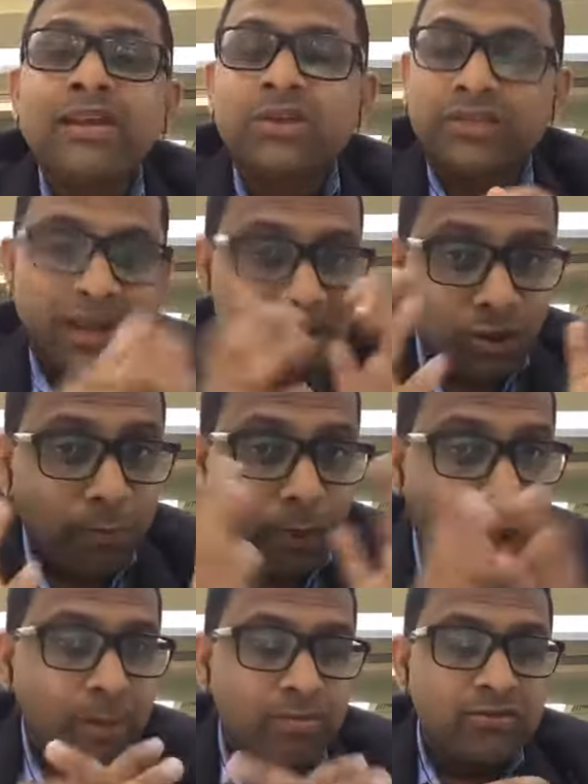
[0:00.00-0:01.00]
So there is no
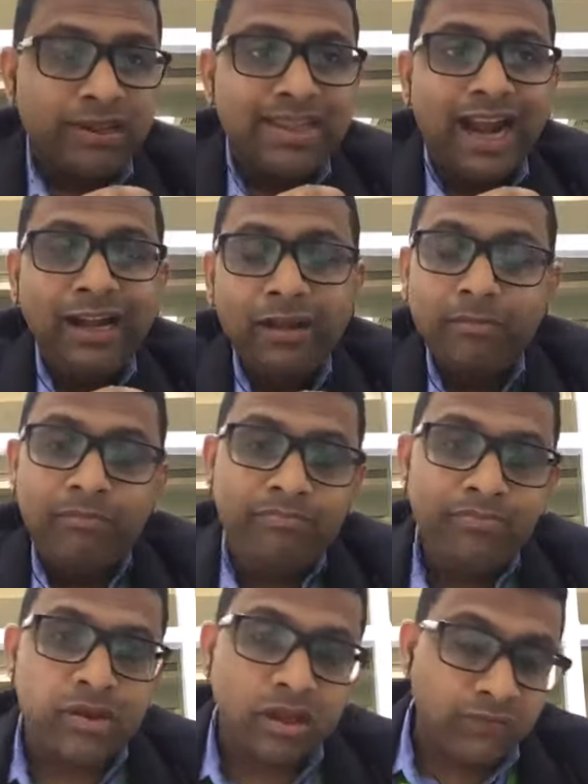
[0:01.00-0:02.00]
problems with that.
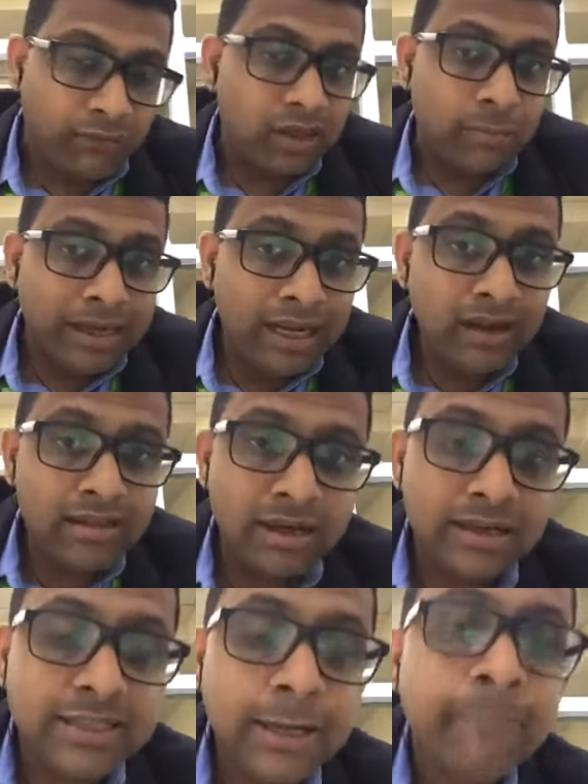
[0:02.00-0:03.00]
So for the better
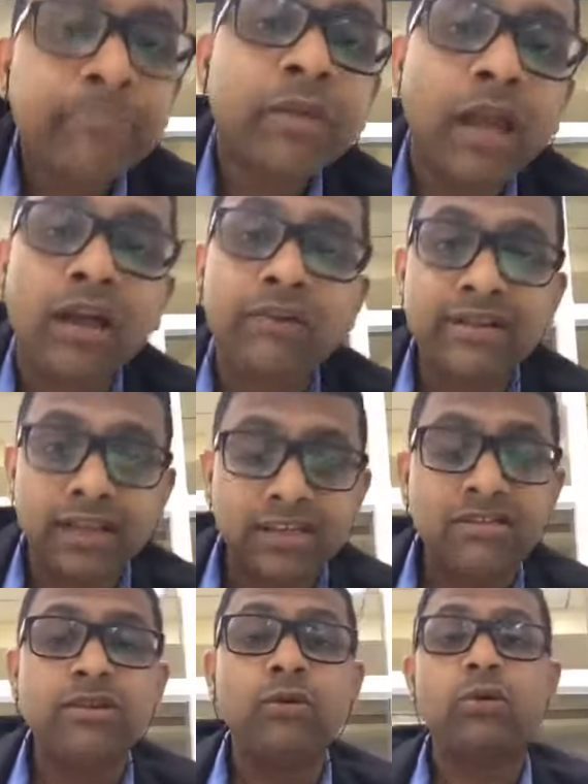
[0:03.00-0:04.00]
results, I will
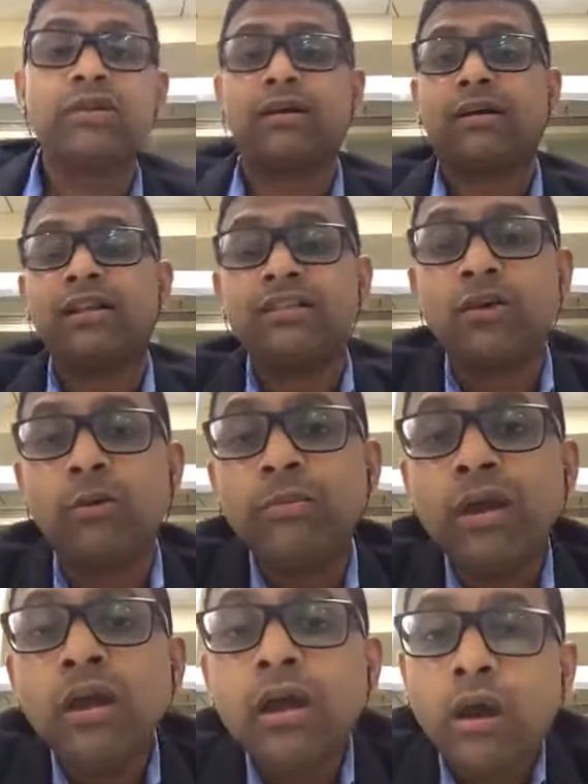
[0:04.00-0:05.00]
suggest you to
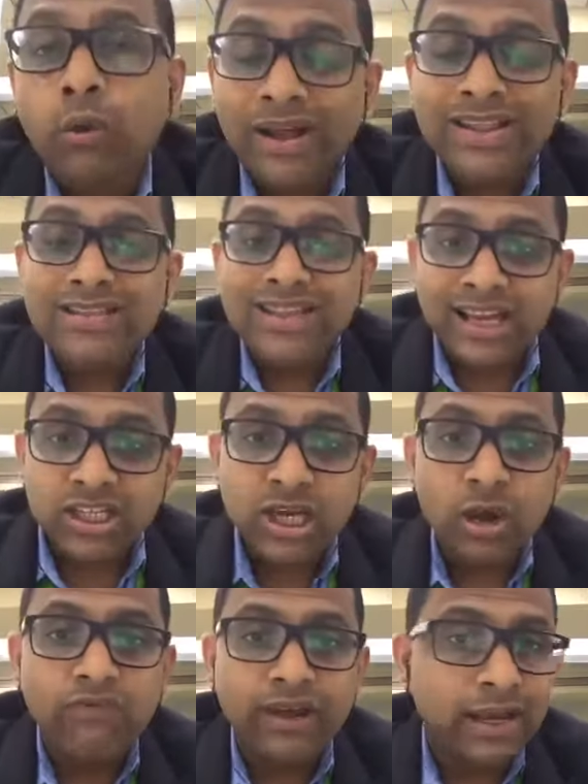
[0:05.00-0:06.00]
consume one sachet
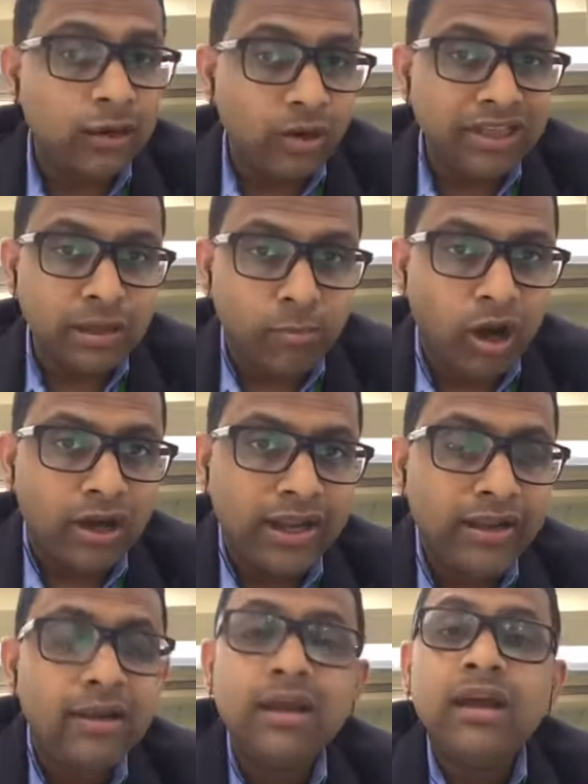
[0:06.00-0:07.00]
of iGlow in the
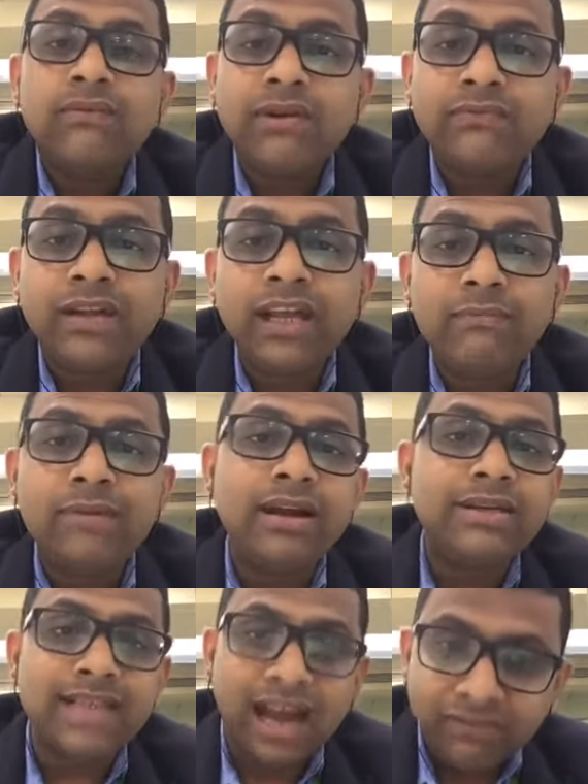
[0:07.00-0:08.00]
morning, 15
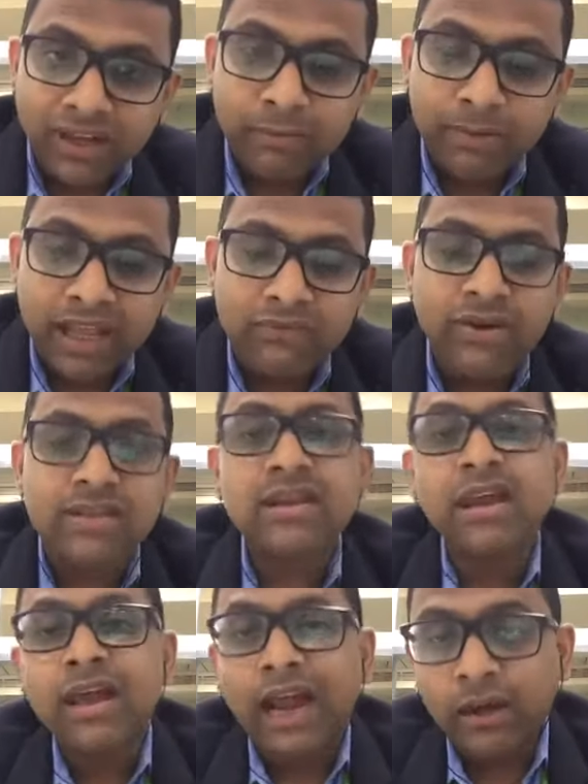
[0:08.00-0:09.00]
minutes after breakfast,
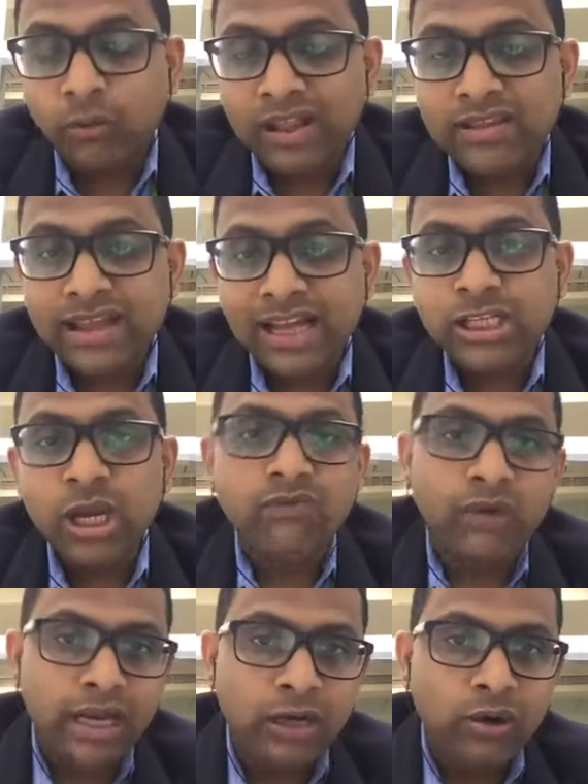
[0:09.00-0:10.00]
and one sachet of
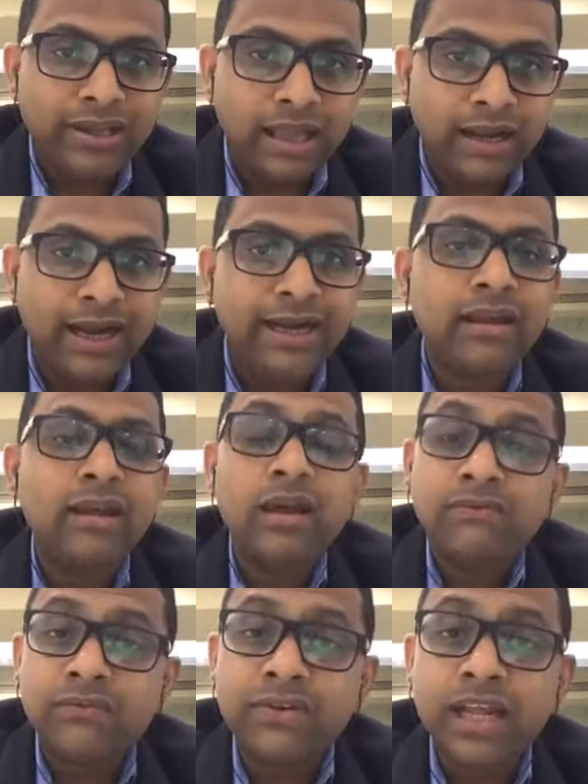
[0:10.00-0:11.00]
iGlow in the night,
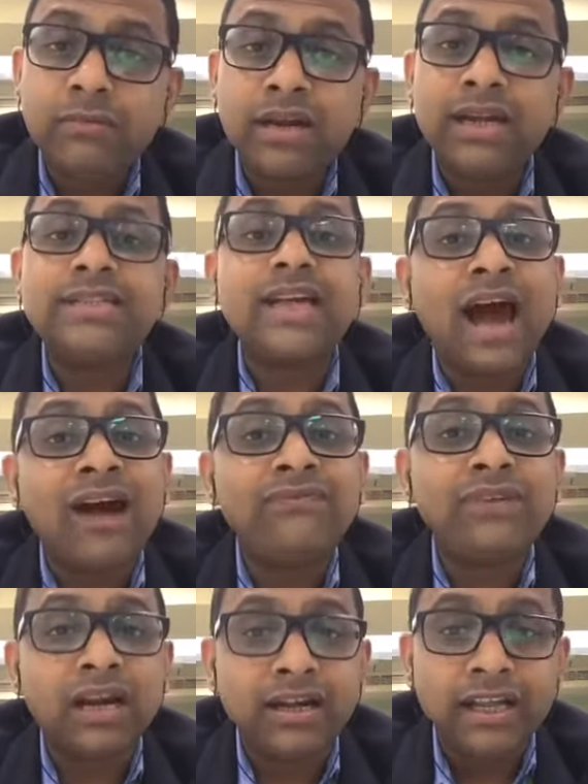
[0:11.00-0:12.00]
15 minutes
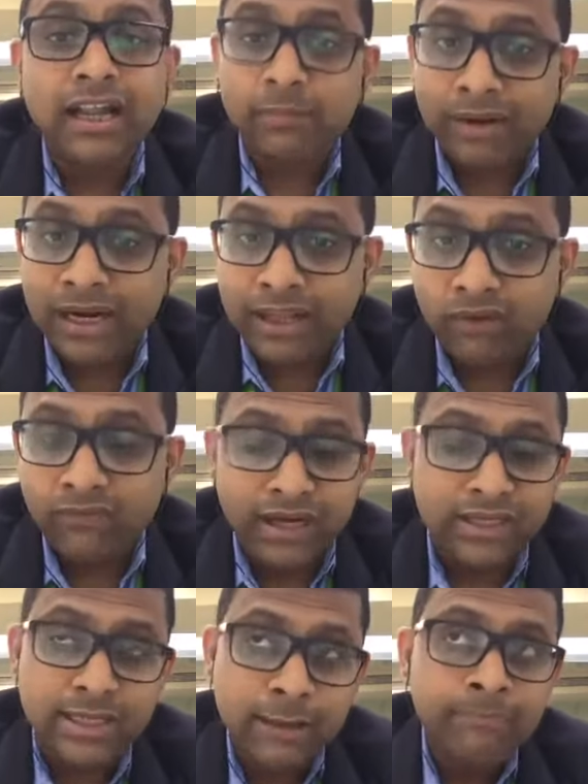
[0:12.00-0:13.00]
after dinner, my dear friends.